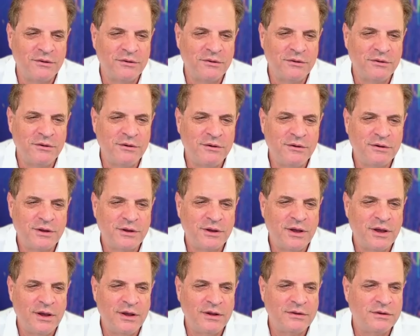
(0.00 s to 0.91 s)
Look
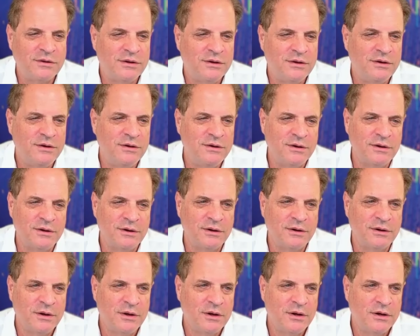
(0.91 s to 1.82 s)
at the uh,
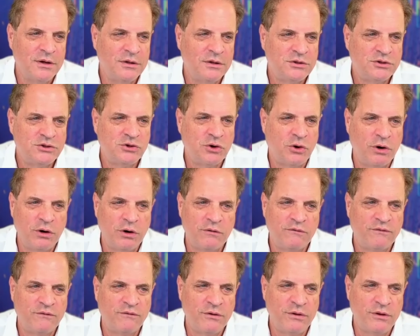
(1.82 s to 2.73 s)
chart
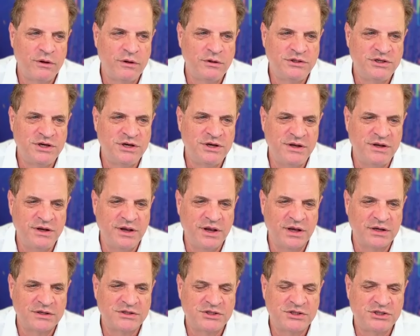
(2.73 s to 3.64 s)
for the
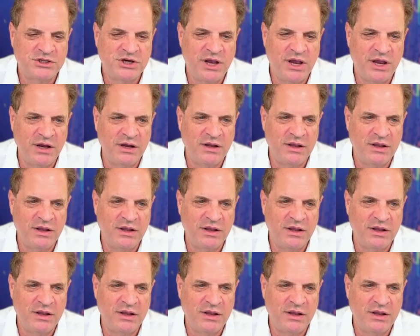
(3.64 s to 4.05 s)
GDXJ,